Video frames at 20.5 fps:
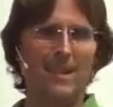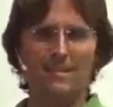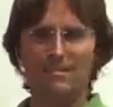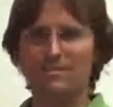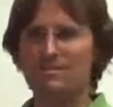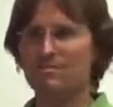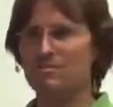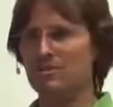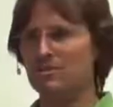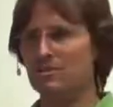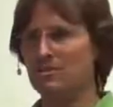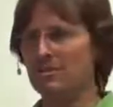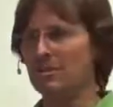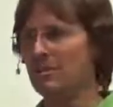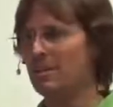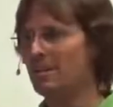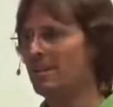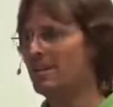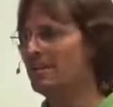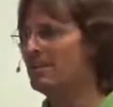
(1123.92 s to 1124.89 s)
That's the truth.
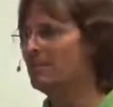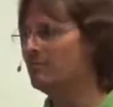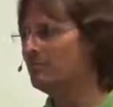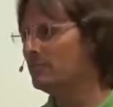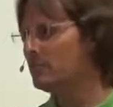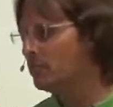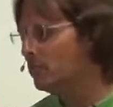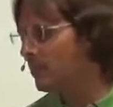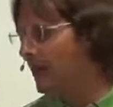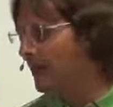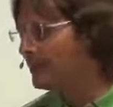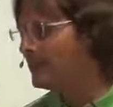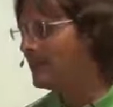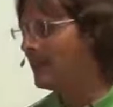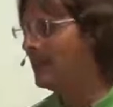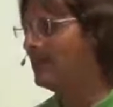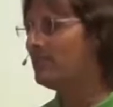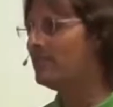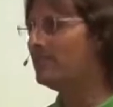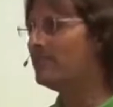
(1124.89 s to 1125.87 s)
If you
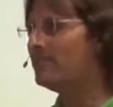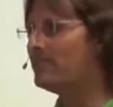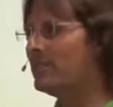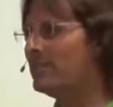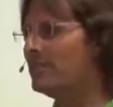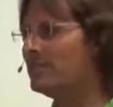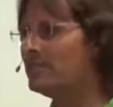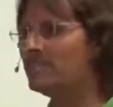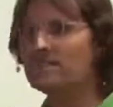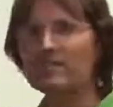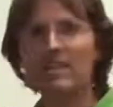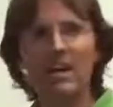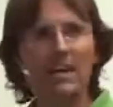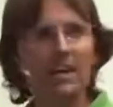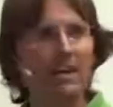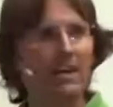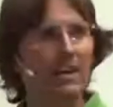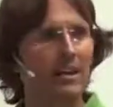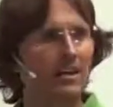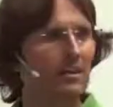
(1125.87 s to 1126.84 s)
wake up feeling
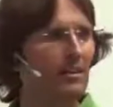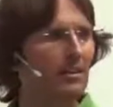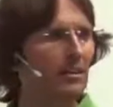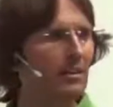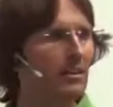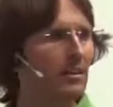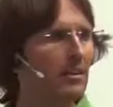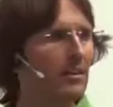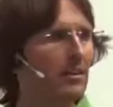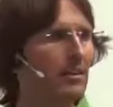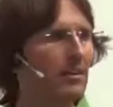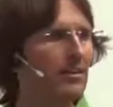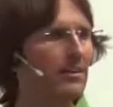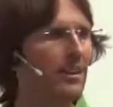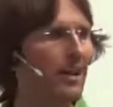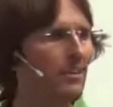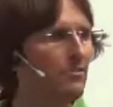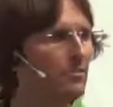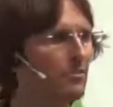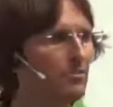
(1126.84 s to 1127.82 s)
scared,
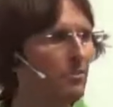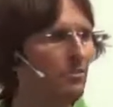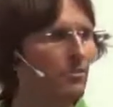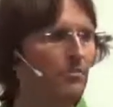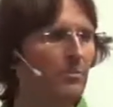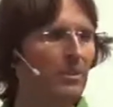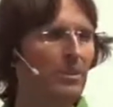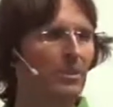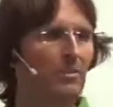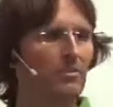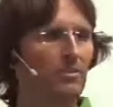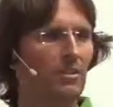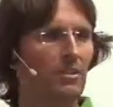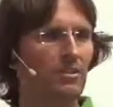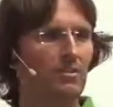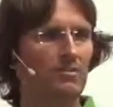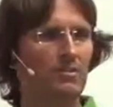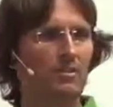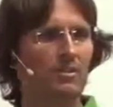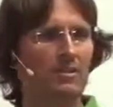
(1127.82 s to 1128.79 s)
that's the truth being
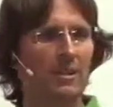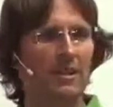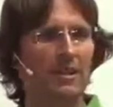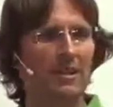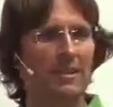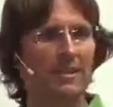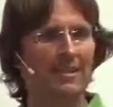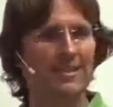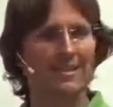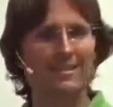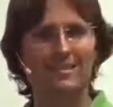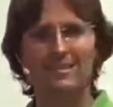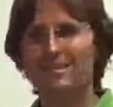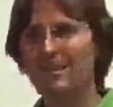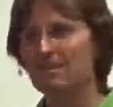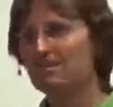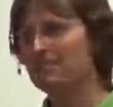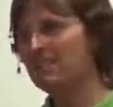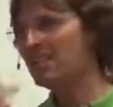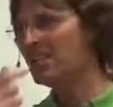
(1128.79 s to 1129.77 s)
shown to you. There's
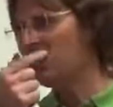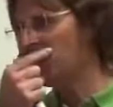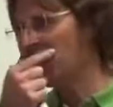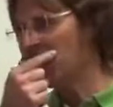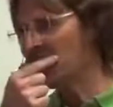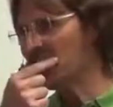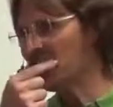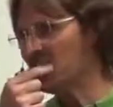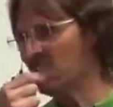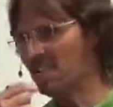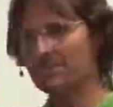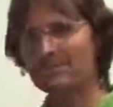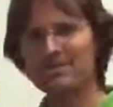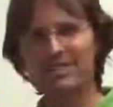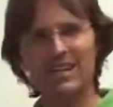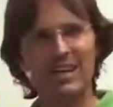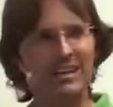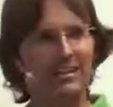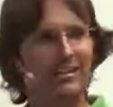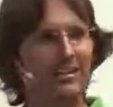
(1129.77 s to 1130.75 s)
something in your
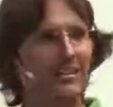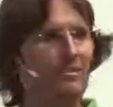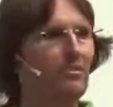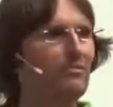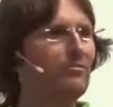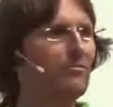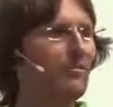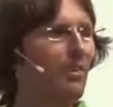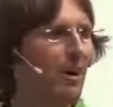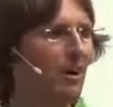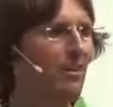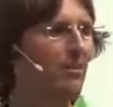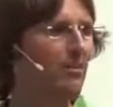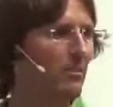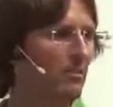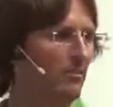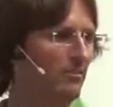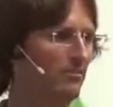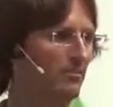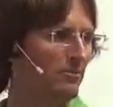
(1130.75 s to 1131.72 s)
sleep state that you're
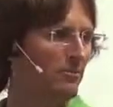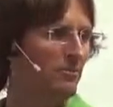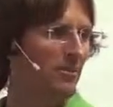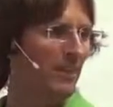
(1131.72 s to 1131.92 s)
frightened of.